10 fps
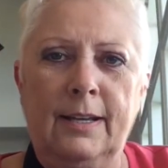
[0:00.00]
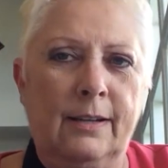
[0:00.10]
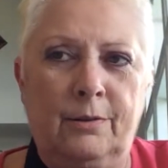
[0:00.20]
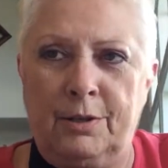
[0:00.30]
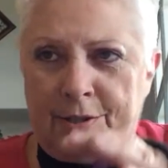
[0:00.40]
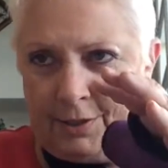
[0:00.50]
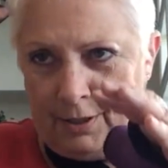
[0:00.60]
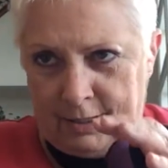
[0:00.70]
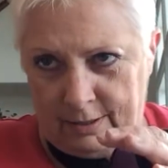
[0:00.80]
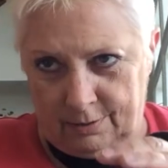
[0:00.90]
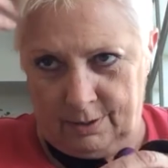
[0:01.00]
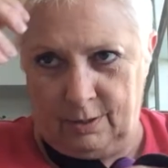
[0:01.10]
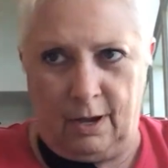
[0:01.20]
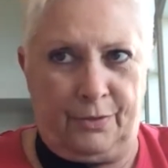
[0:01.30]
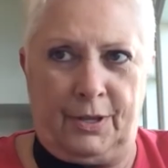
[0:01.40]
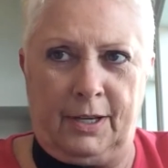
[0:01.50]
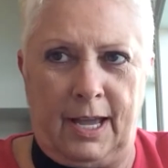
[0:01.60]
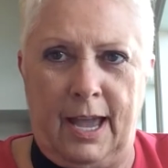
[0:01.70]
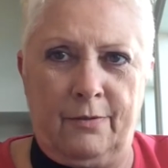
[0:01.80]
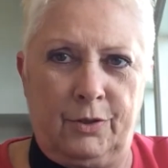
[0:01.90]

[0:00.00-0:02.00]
Of course, you know you all think I have